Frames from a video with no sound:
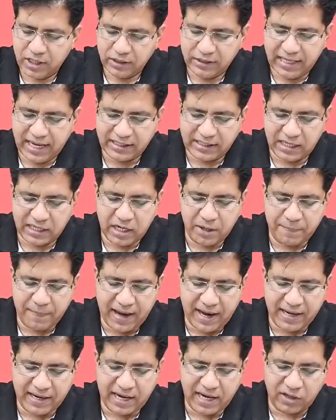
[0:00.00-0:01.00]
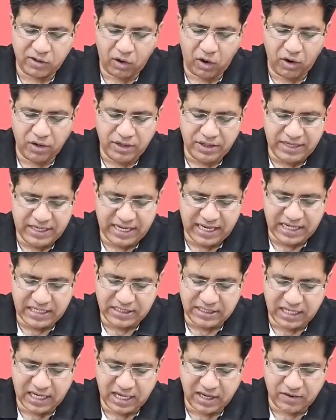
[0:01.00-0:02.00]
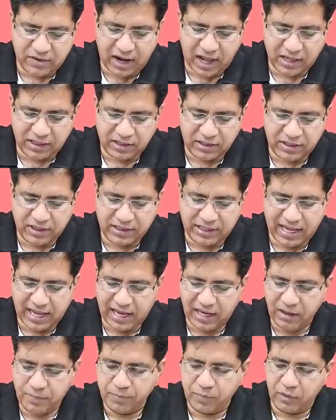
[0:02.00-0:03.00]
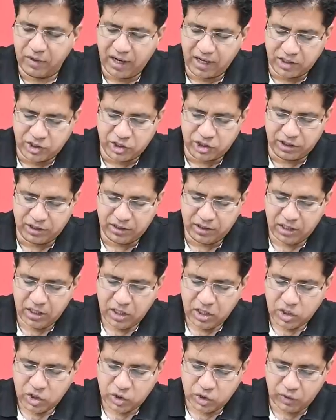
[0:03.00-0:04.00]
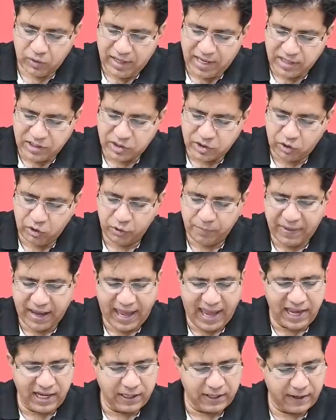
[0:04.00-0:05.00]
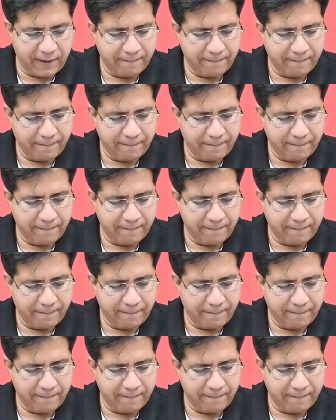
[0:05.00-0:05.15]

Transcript: that are dependent on data rather than production. So let's go back.